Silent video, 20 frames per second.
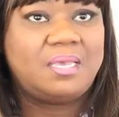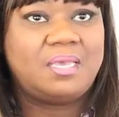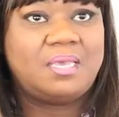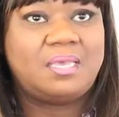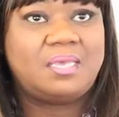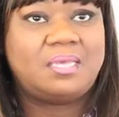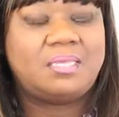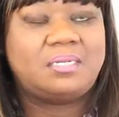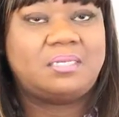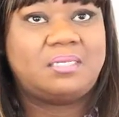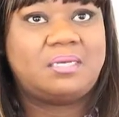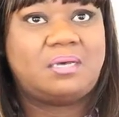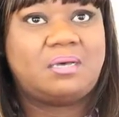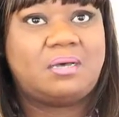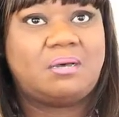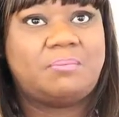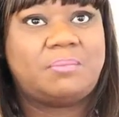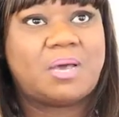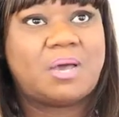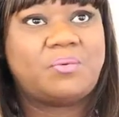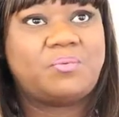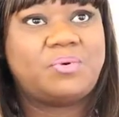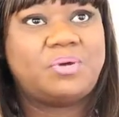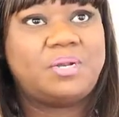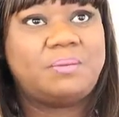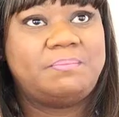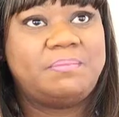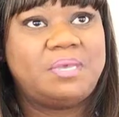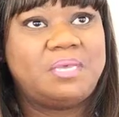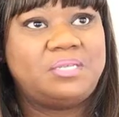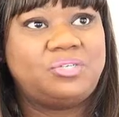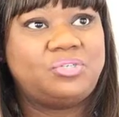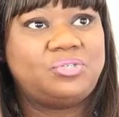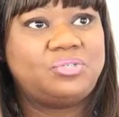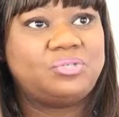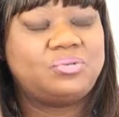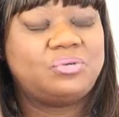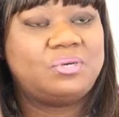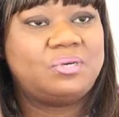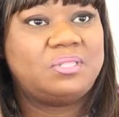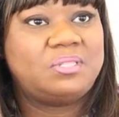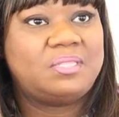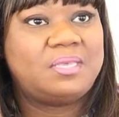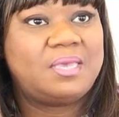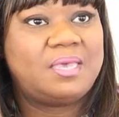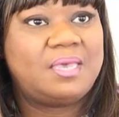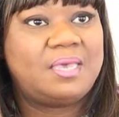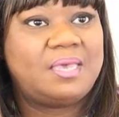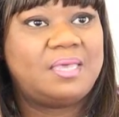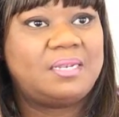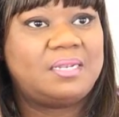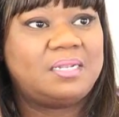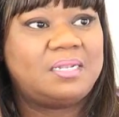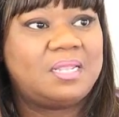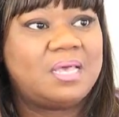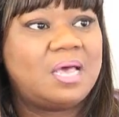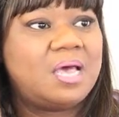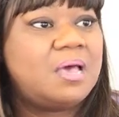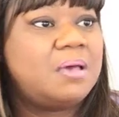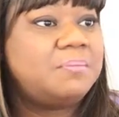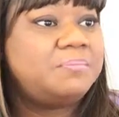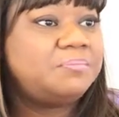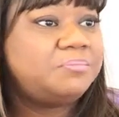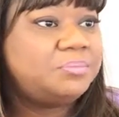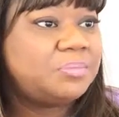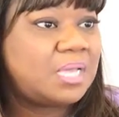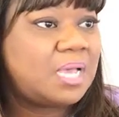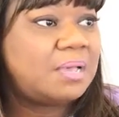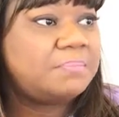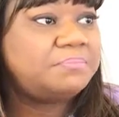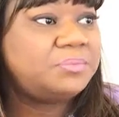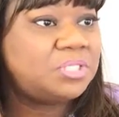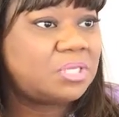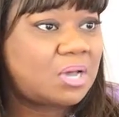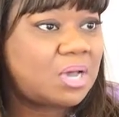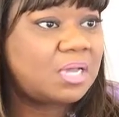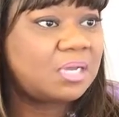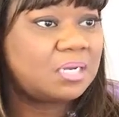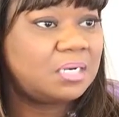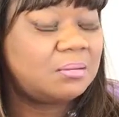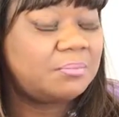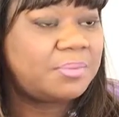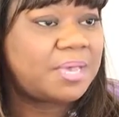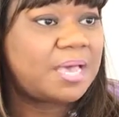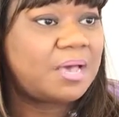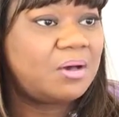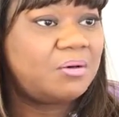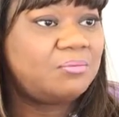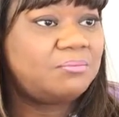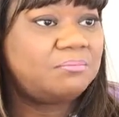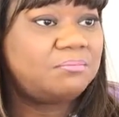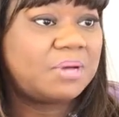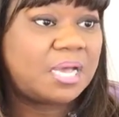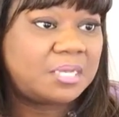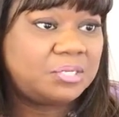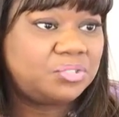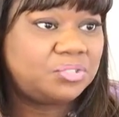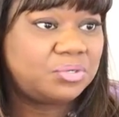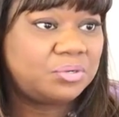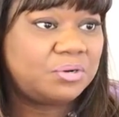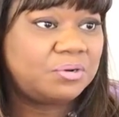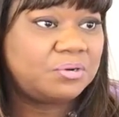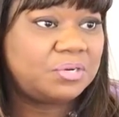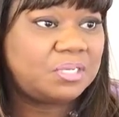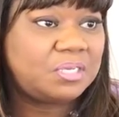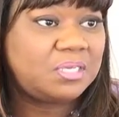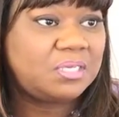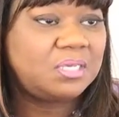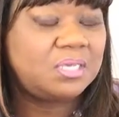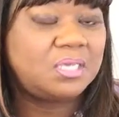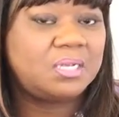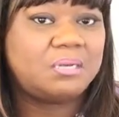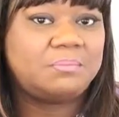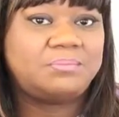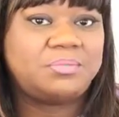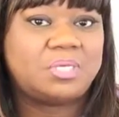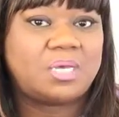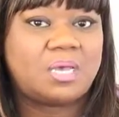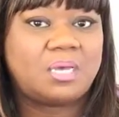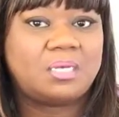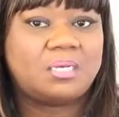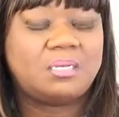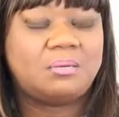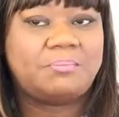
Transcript: and I want to make sure that I'm talking about my journey, and I'm talking